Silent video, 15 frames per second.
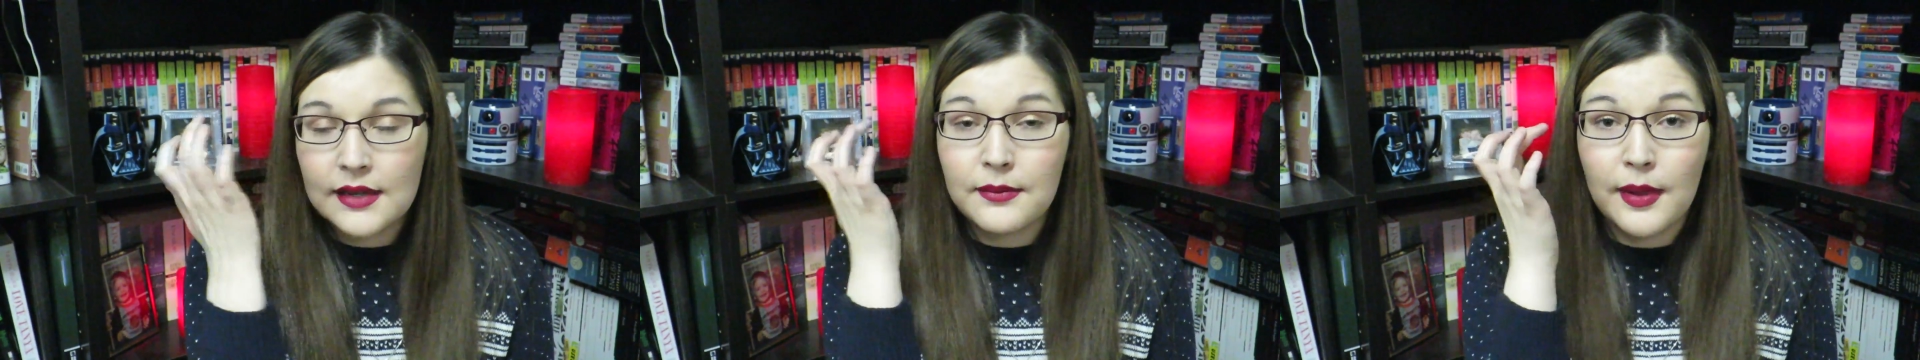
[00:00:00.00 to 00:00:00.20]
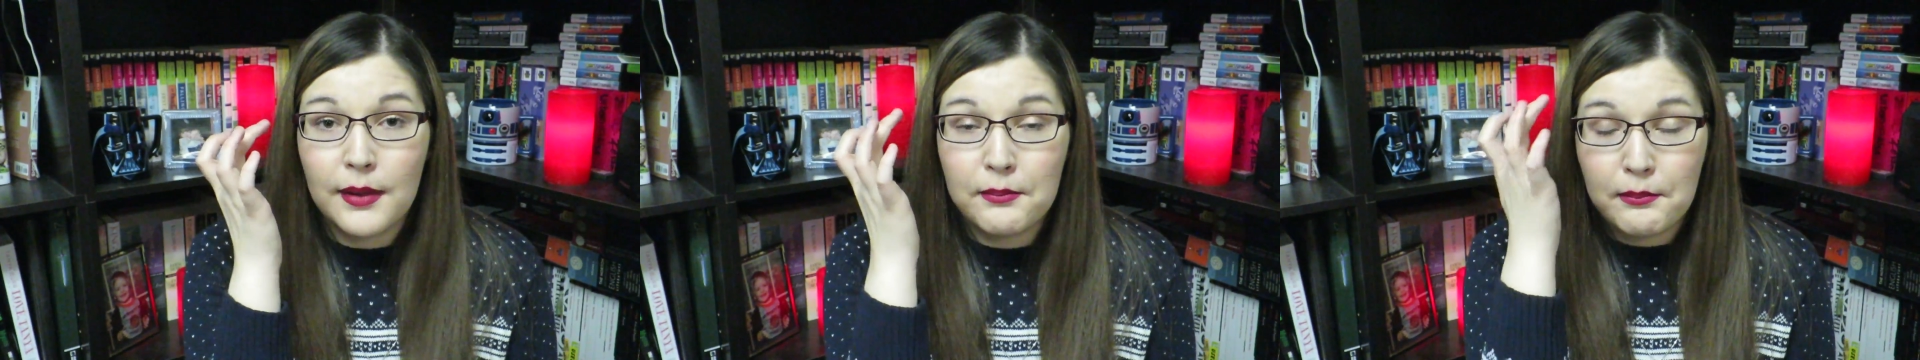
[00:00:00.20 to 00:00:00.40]

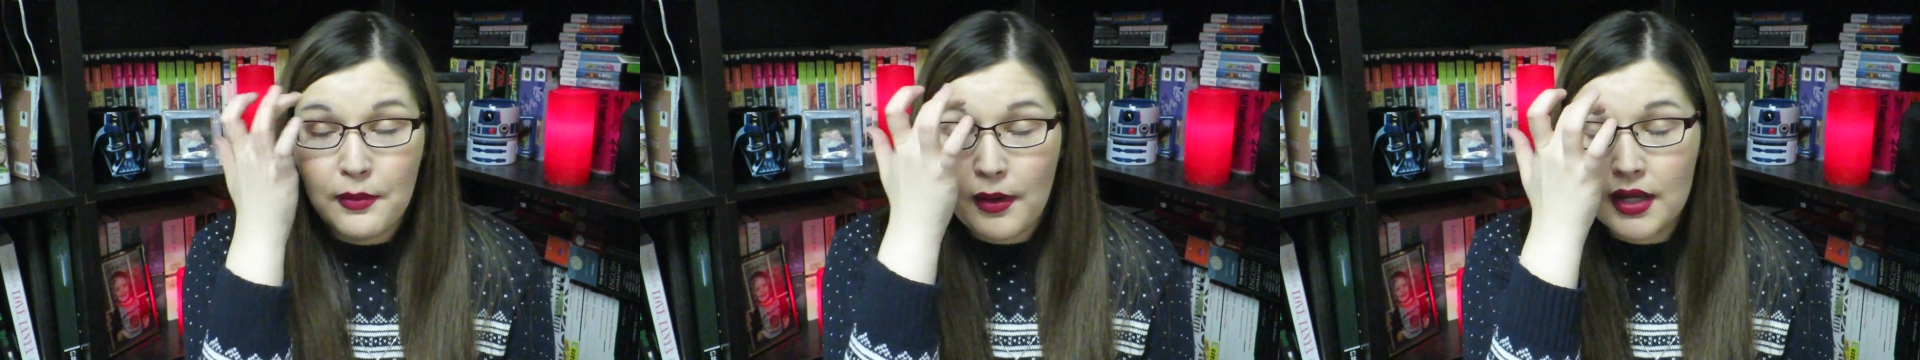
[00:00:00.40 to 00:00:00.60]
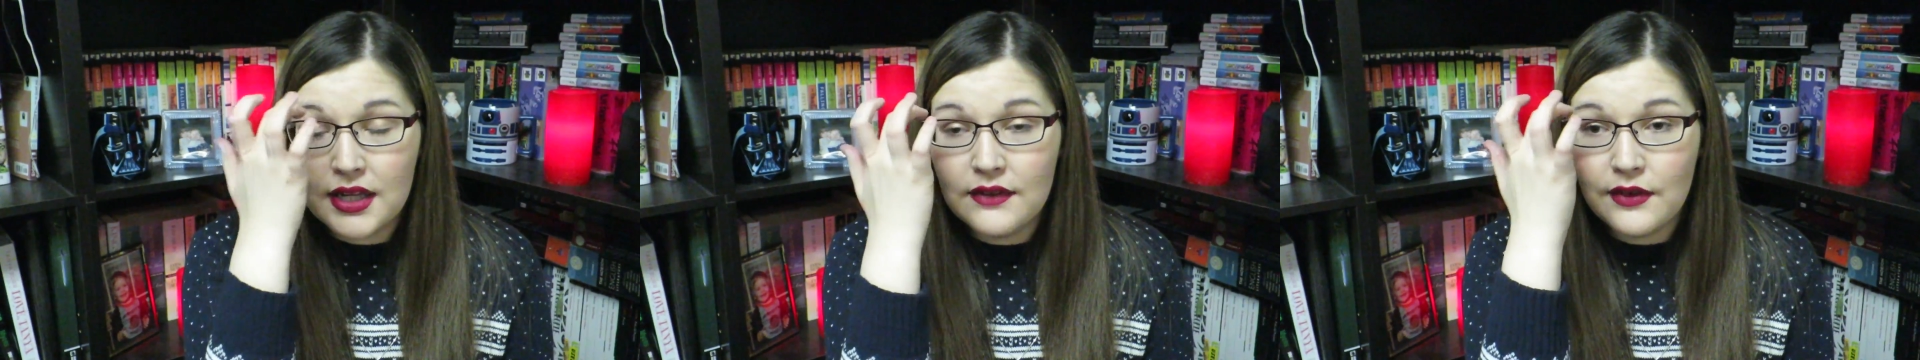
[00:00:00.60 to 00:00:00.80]
and then
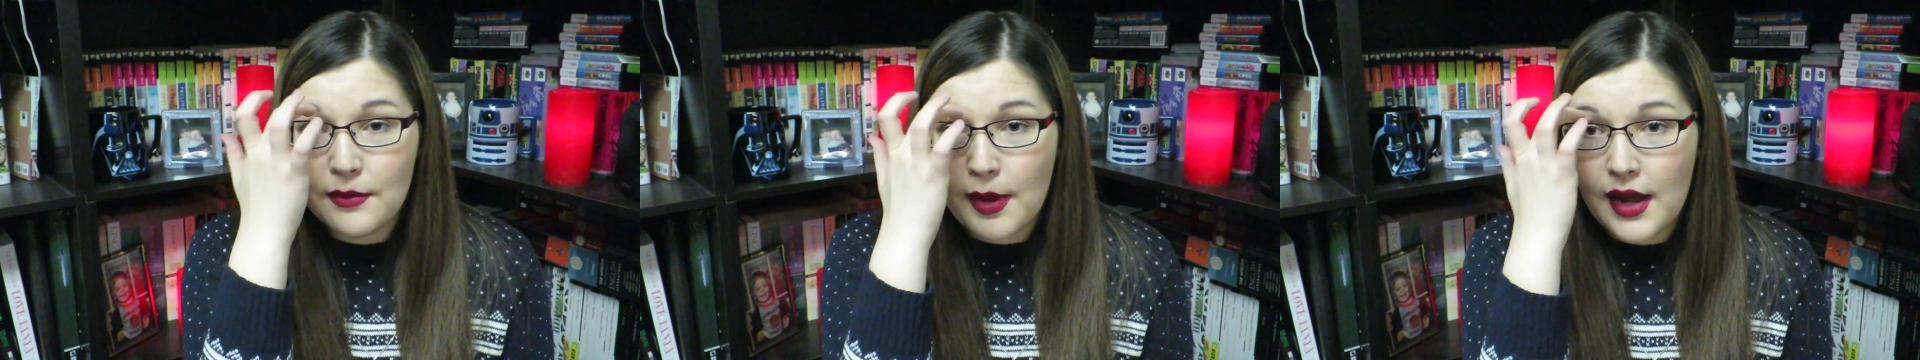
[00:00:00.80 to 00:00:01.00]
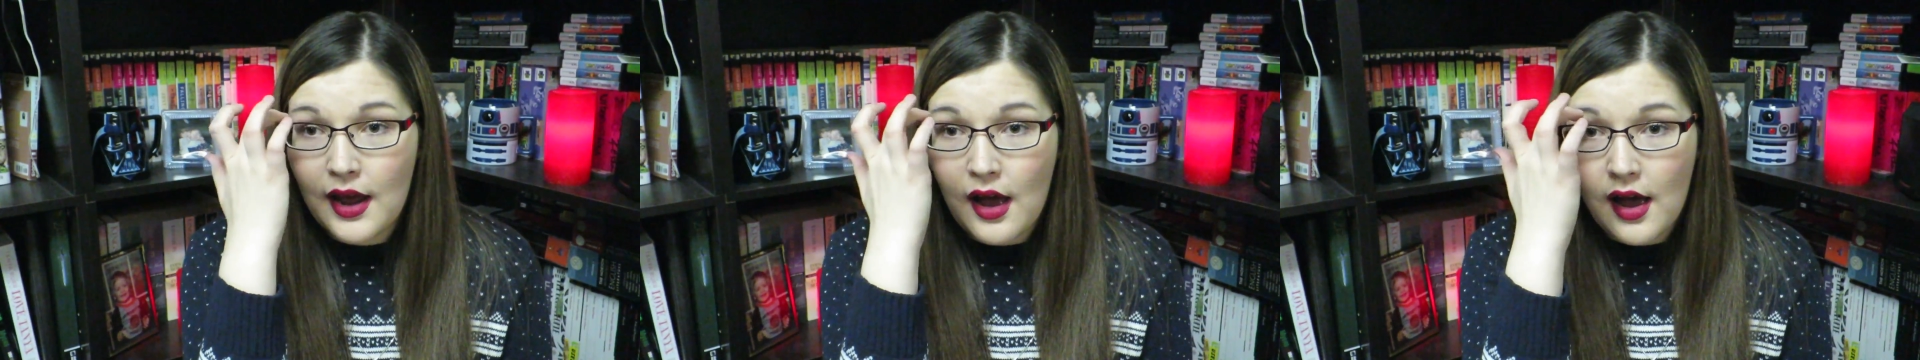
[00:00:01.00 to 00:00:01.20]
even
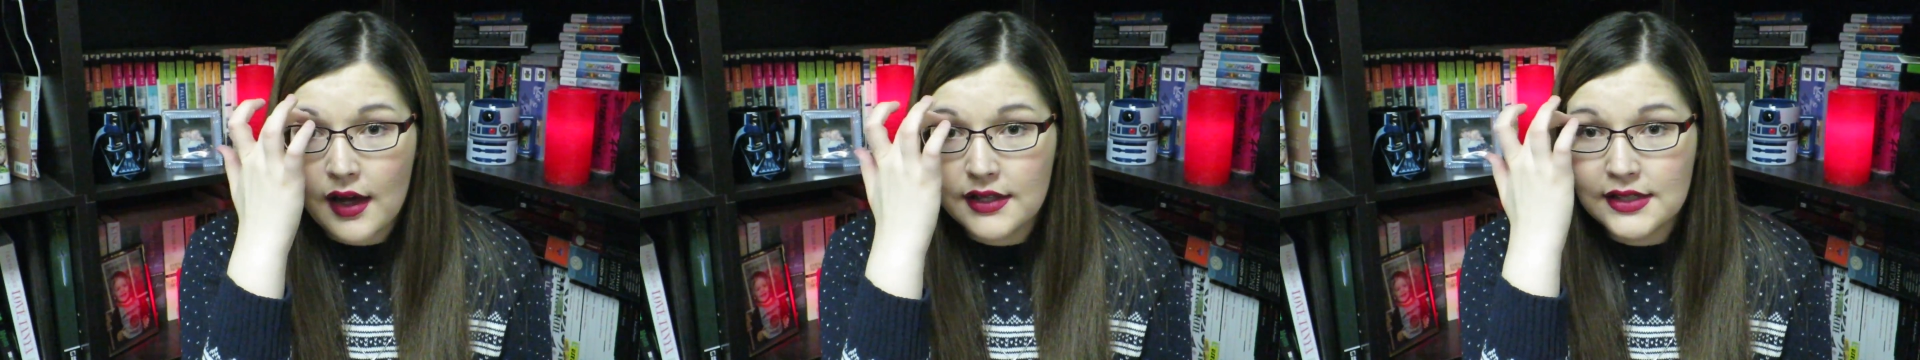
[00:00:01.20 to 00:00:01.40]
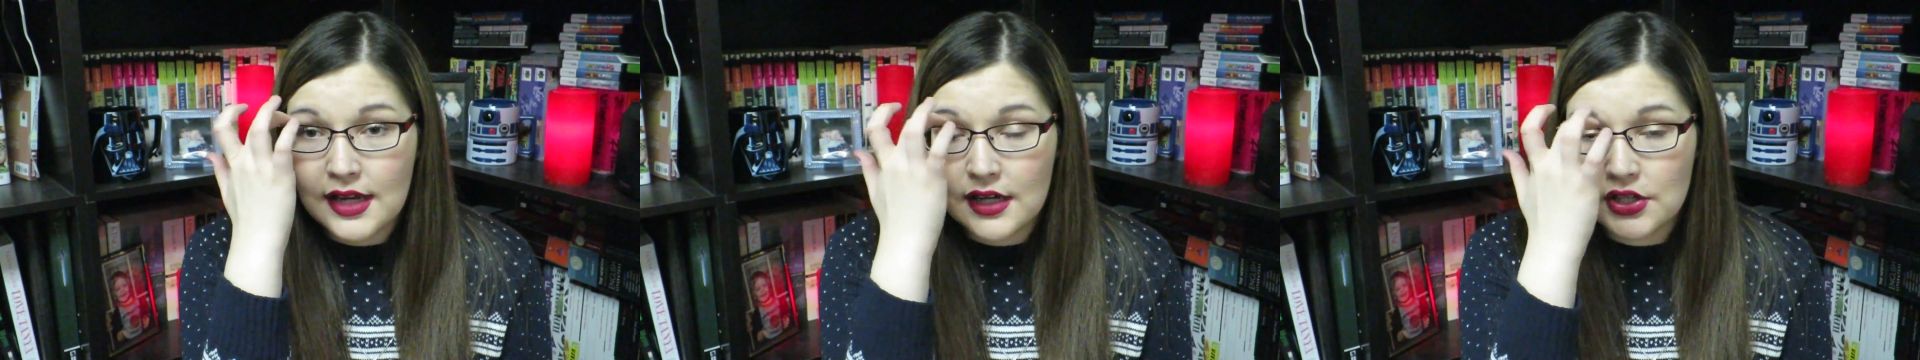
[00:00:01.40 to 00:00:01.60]
my
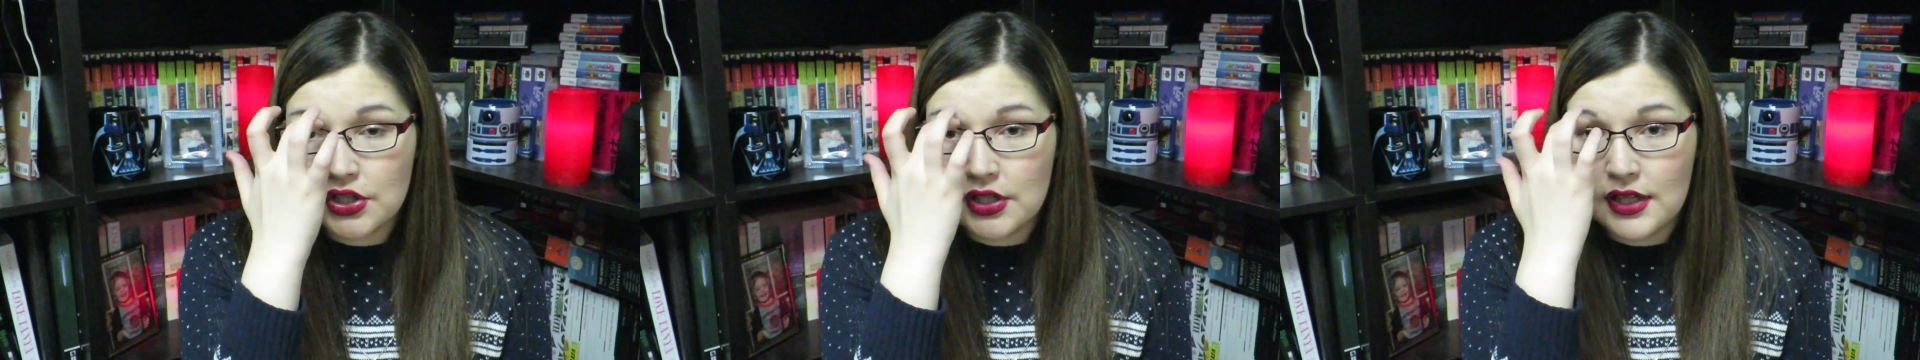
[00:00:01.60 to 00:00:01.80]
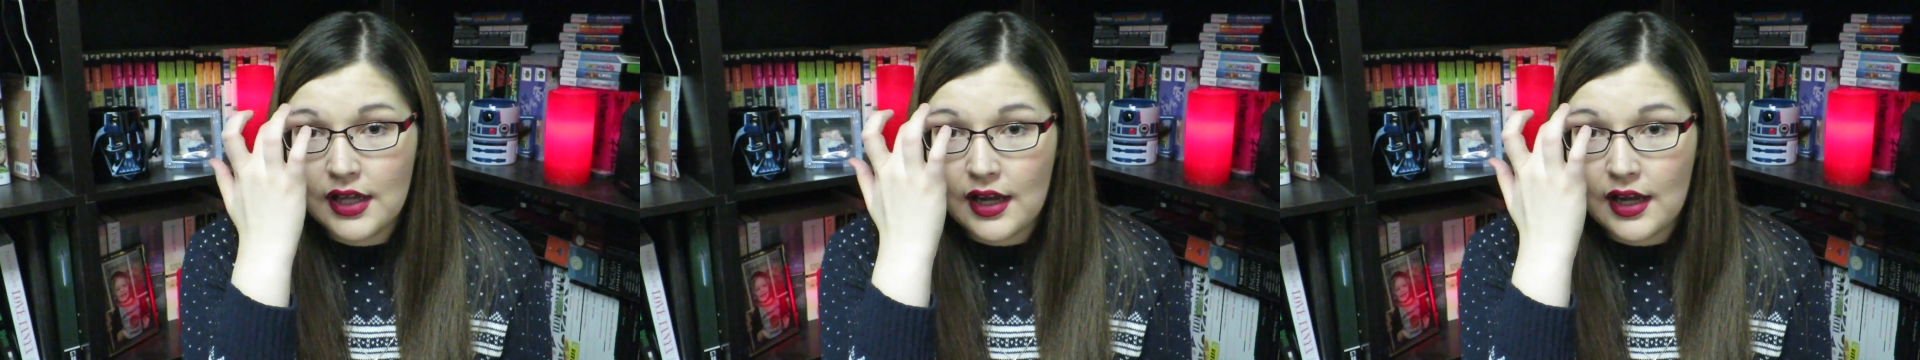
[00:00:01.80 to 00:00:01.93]
eyes actually